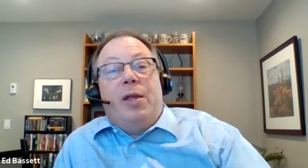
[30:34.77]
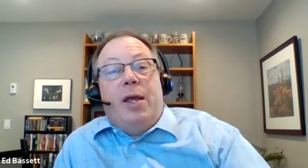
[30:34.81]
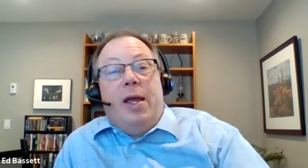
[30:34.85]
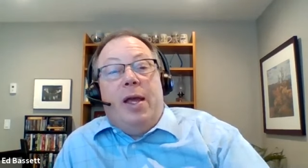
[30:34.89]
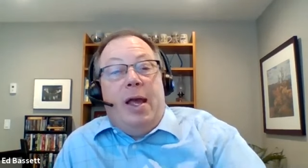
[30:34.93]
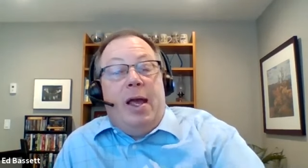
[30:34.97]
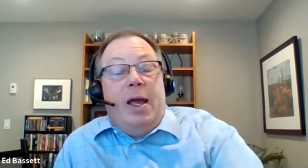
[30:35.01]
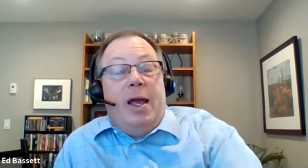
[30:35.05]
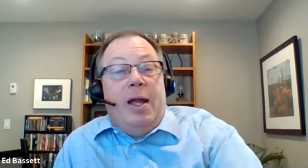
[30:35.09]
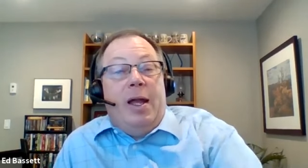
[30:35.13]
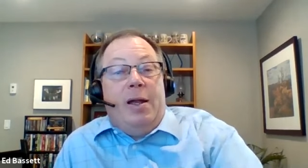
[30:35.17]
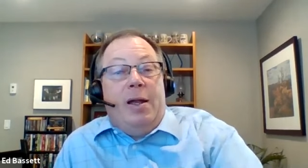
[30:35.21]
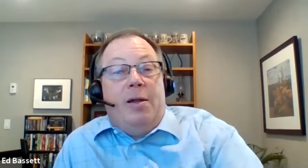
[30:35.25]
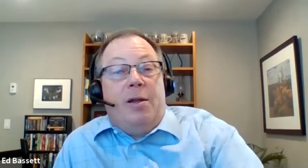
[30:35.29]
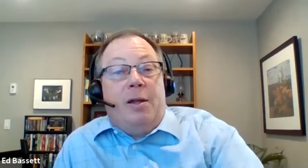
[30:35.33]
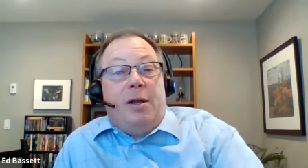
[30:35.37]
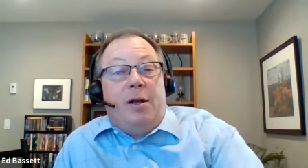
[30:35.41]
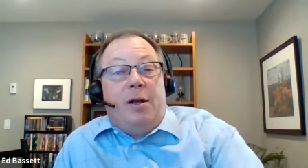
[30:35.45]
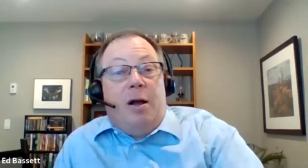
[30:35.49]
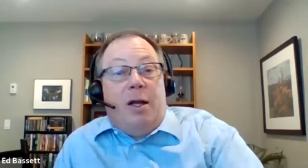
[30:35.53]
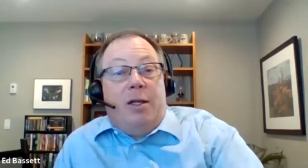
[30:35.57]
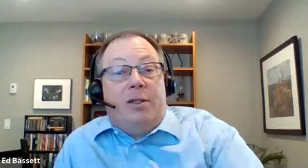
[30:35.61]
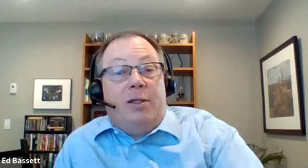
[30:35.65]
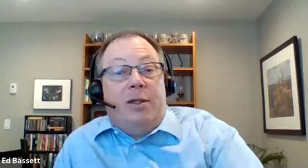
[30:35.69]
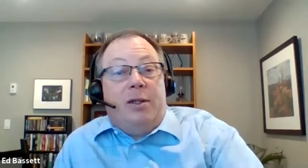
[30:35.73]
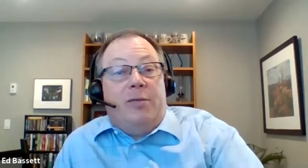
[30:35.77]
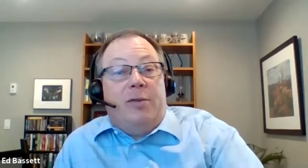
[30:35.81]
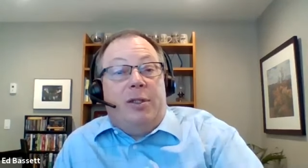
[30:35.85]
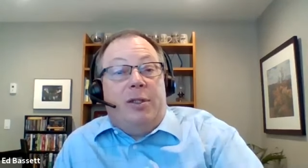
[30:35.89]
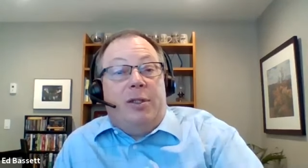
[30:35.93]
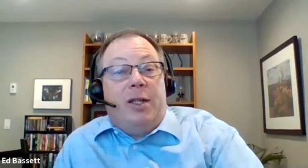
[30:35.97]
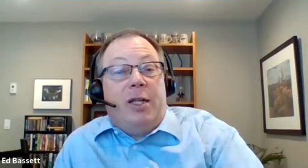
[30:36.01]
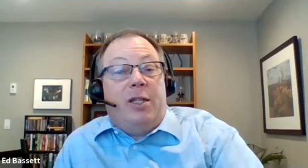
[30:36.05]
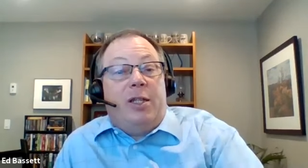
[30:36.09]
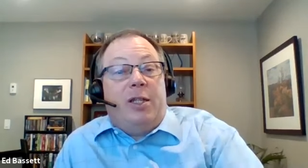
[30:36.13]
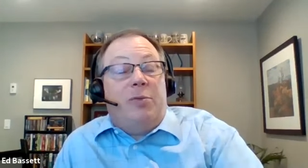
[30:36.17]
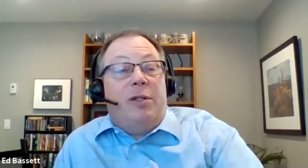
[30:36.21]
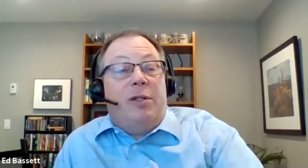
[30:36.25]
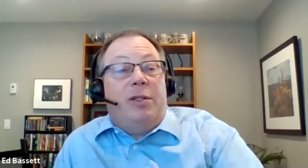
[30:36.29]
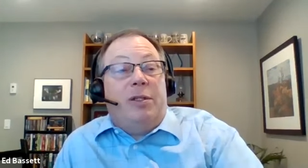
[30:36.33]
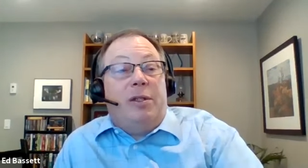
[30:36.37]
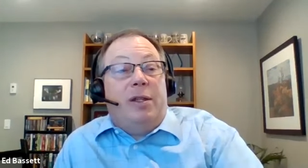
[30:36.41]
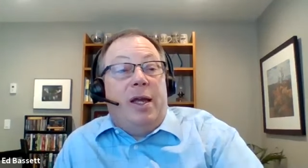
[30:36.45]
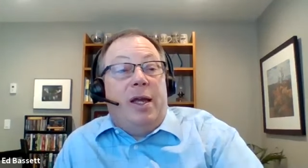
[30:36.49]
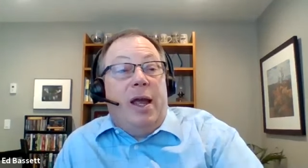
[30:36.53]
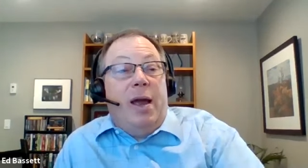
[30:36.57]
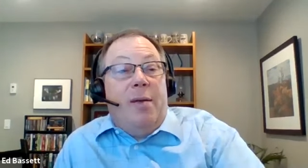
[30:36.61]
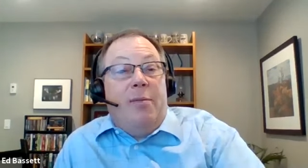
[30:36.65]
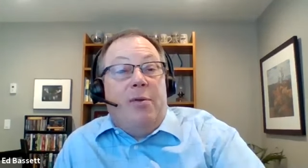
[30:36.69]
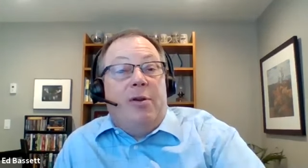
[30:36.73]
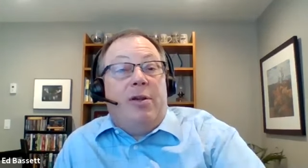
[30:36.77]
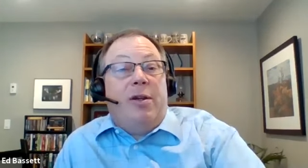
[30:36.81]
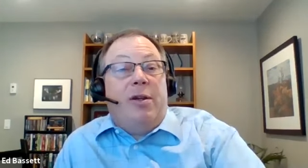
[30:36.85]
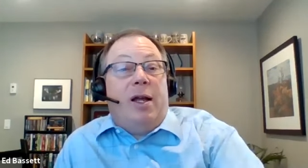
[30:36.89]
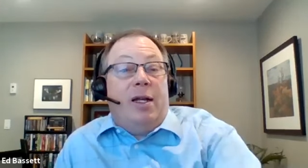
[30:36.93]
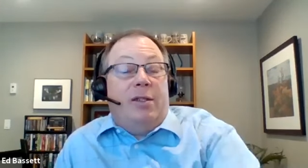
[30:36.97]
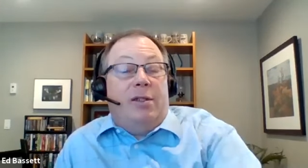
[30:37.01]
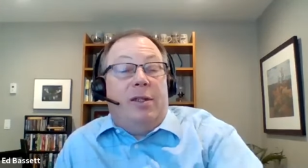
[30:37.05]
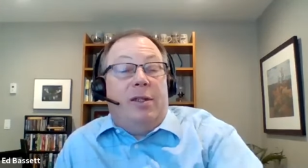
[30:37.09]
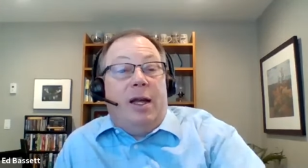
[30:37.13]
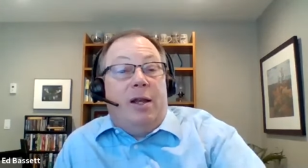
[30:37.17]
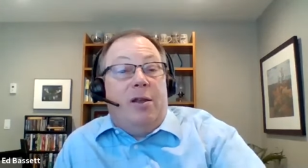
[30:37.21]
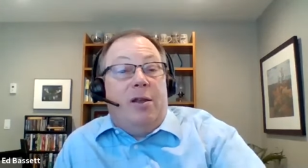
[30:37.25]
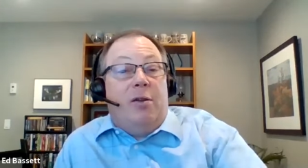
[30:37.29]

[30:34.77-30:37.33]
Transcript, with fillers: and the cost of assessments, and they amortize that.